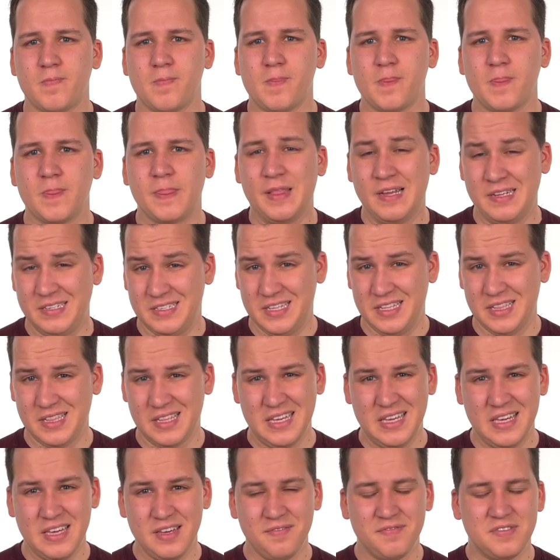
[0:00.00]
Does he
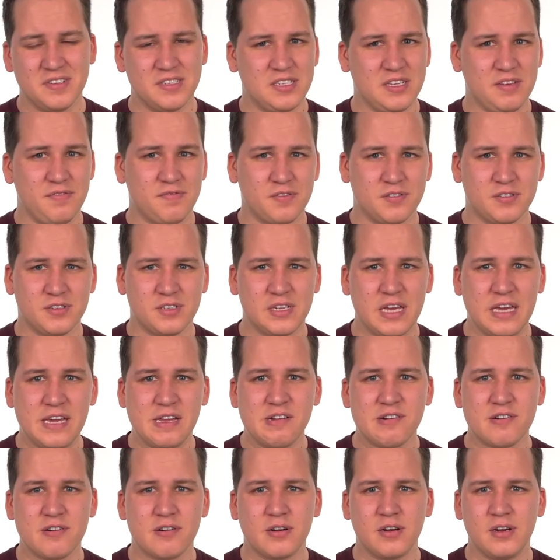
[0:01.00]
leave? Does he forsake
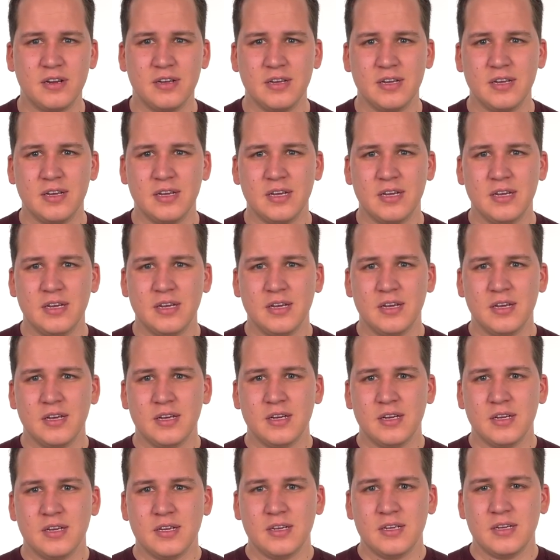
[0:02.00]
her?
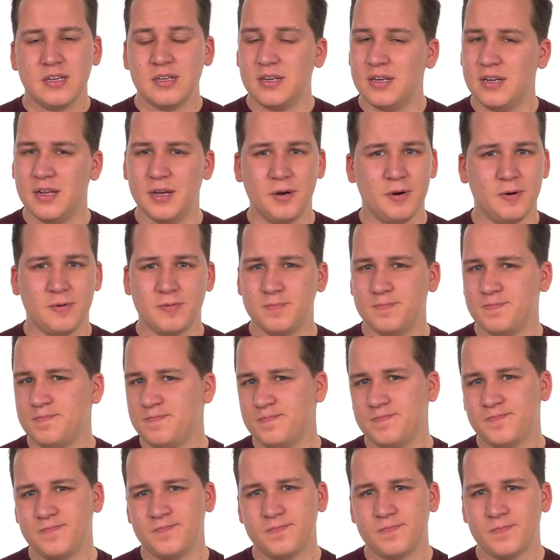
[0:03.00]
No.
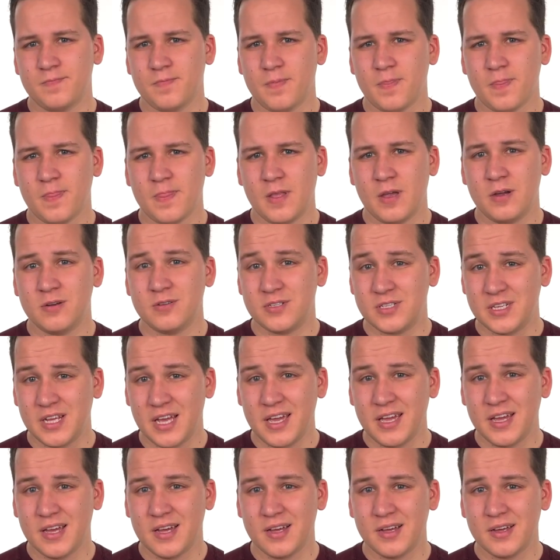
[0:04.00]

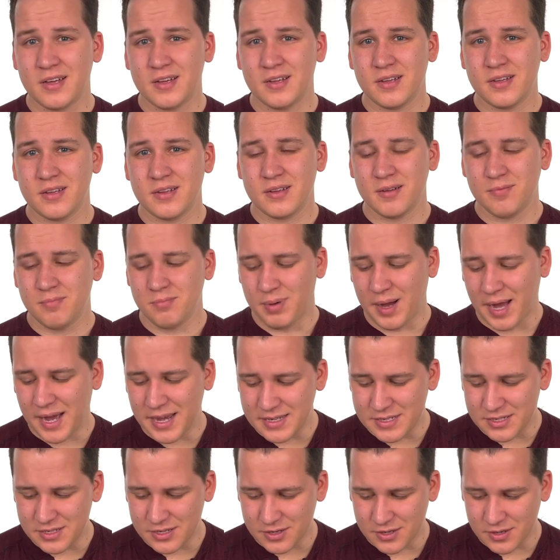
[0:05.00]
Hosea
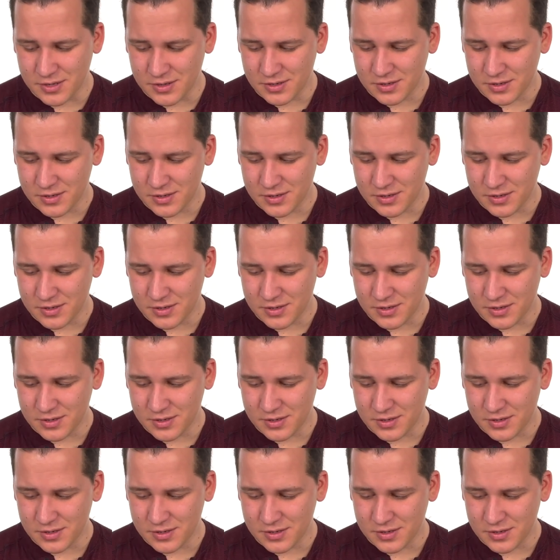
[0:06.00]
buys her.